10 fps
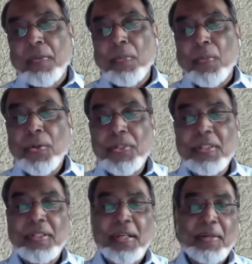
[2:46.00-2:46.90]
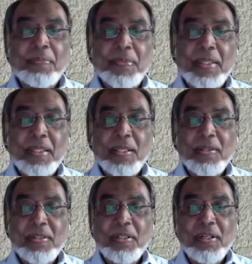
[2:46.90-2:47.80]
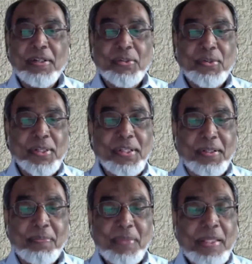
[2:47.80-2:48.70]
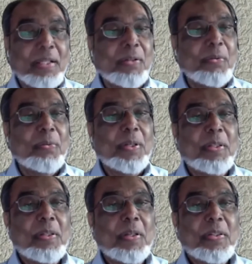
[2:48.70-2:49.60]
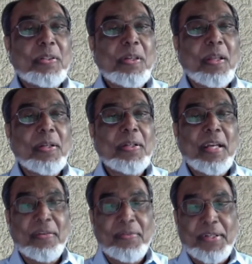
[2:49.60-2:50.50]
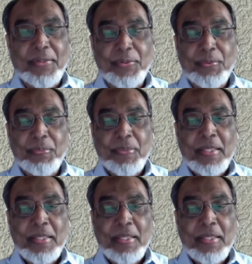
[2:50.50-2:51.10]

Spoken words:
Most of the time, he is a contrarian with solid evidence.